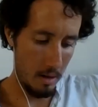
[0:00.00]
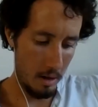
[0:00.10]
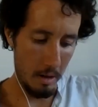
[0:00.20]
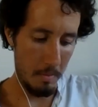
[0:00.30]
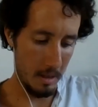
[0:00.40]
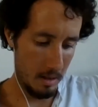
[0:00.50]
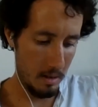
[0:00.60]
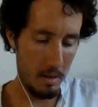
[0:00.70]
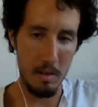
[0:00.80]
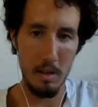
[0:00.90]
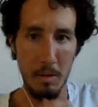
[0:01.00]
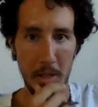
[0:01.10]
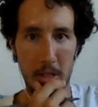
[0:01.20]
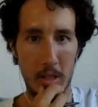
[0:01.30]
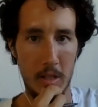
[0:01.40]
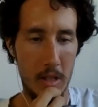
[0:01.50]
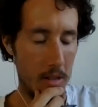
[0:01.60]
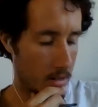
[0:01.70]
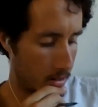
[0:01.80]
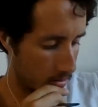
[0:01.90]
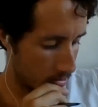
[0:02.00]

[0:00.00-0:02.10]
No, that makes sense. That makes good sense.